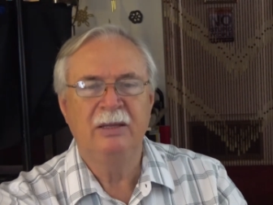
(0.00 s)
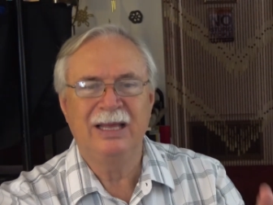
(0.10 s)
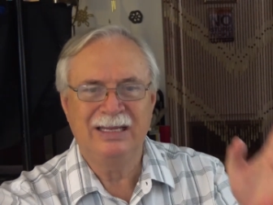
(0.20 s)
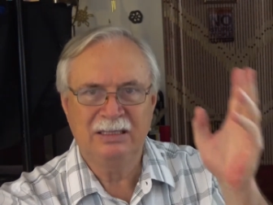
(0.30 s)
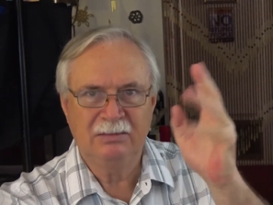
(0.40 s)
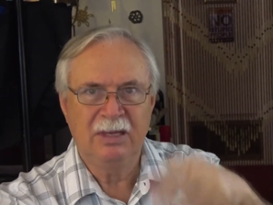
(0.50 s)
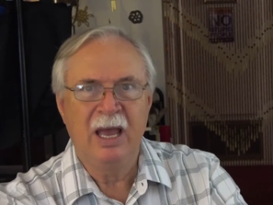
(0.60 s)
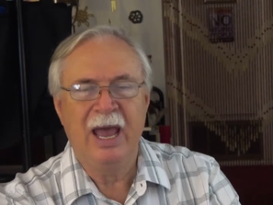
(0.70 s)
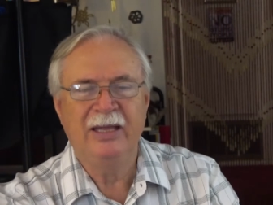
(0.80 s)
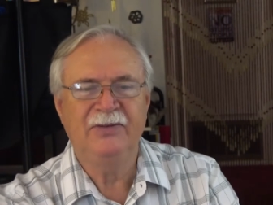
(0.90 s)
That's,
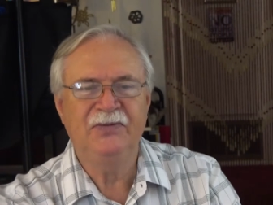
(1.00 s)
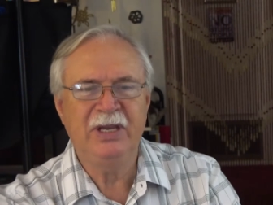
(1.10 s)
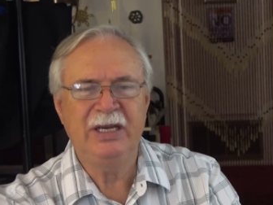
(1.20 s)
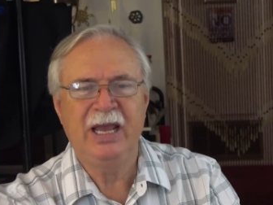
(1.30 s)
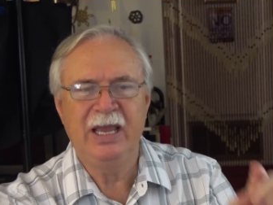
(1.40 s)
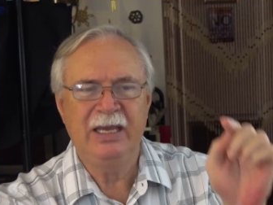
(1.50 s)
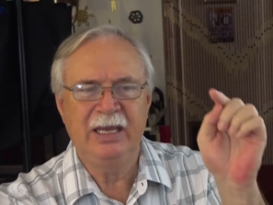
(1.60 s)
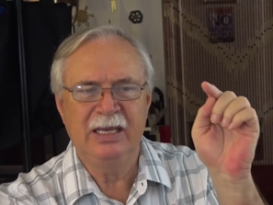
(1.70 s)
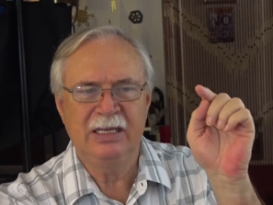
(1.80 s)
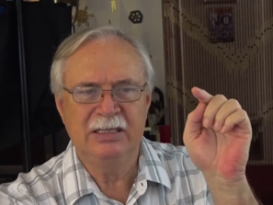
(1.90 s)
and the fine
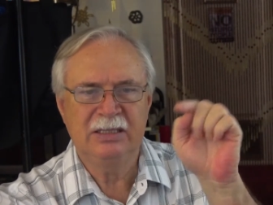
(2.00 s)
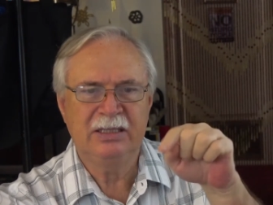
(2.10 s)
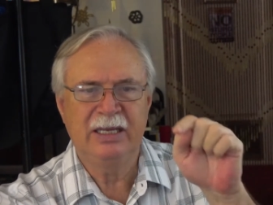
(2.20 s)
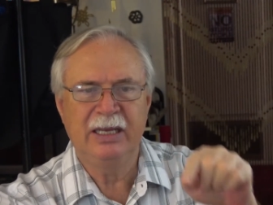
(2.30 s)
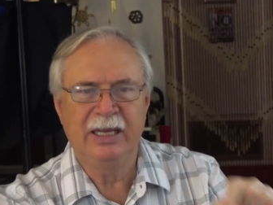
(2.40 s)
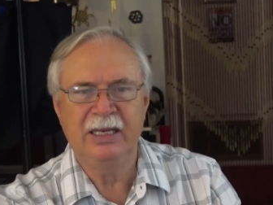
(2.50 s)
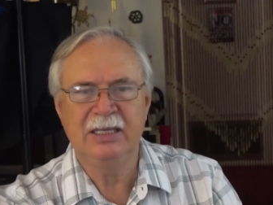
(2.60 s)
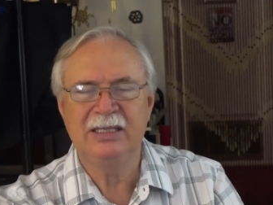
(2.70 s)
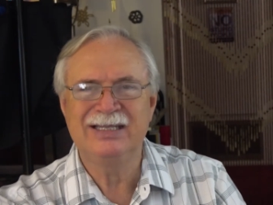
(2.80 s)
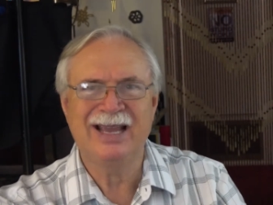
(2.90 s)
is the end
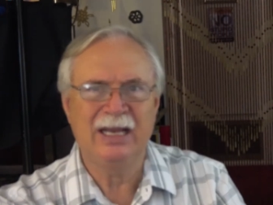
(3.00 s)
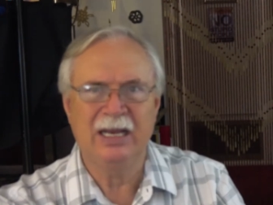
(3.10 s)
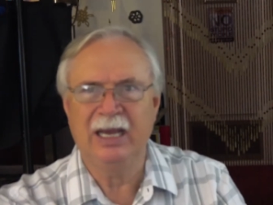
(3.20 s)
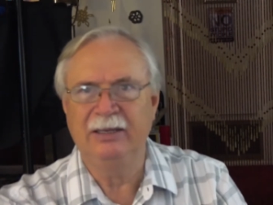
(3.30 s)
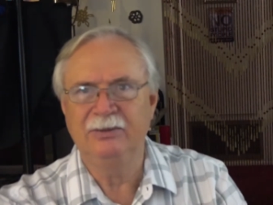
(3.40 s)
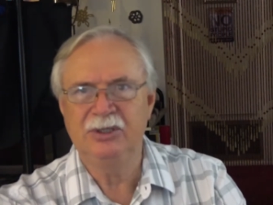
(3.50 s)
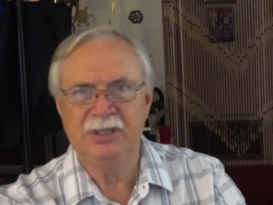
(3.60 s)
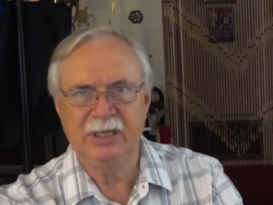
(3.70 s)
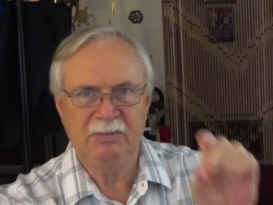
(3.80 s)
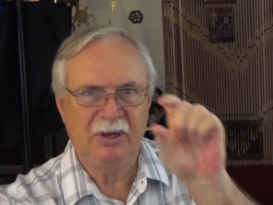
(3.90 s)
of the second line. You
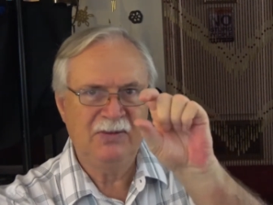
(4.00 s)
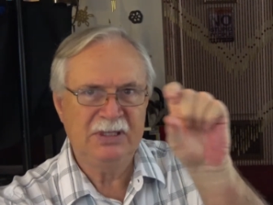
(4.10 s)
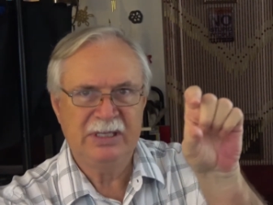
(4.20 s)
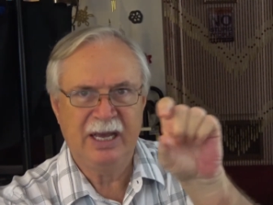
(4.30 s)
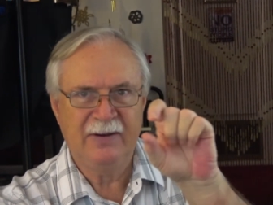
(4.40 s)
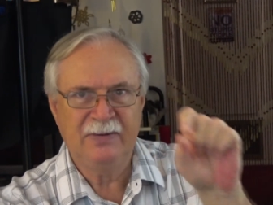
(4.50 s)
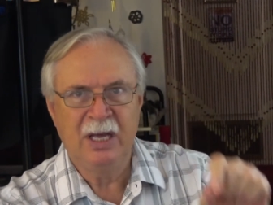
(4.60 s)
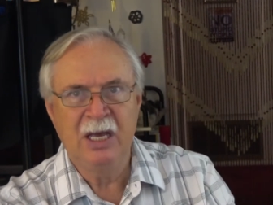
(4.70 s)
see it above the staff?